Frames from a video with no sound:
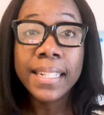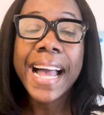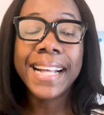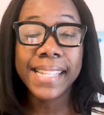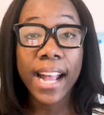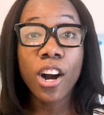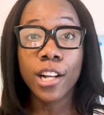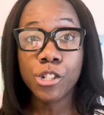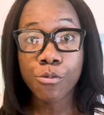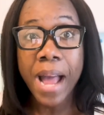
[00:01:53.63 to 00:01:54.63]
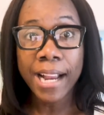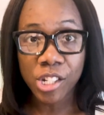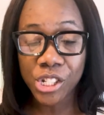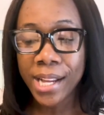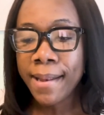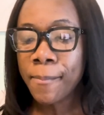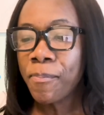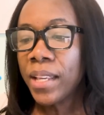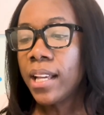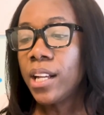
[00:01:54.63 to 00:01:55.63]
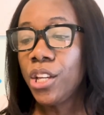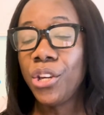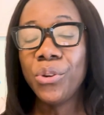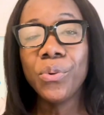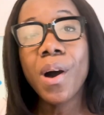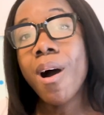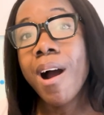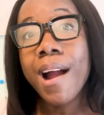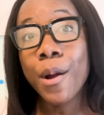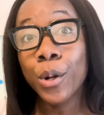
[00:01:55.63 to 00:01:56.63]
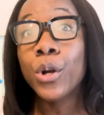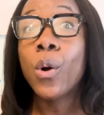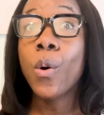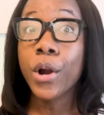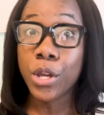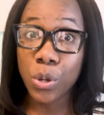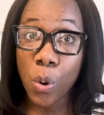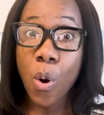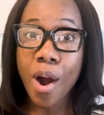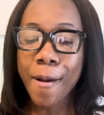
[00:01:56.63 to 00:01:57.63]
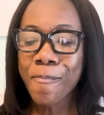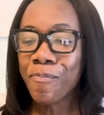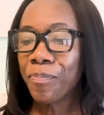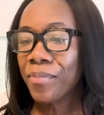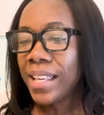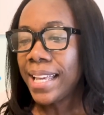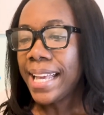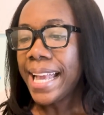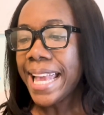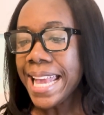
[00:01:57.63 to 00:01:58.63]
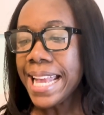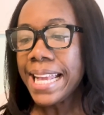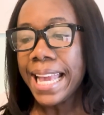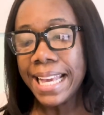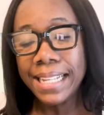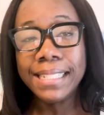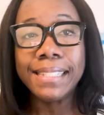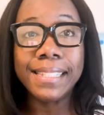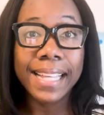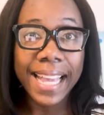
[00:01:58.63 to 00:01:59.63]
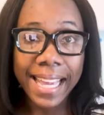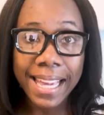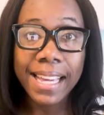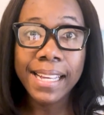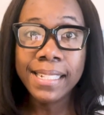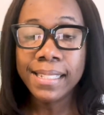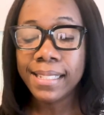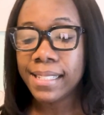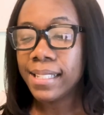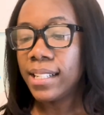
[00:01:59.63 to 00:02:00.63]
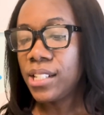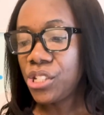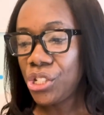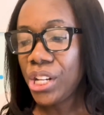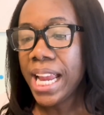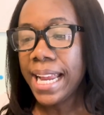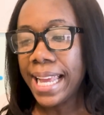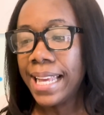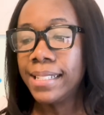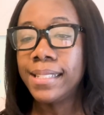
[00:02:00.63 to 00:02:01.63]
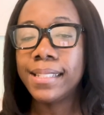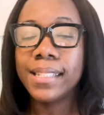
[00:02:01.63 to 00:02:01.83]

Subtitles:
as a contraction. You are or your. He is, he's. She is,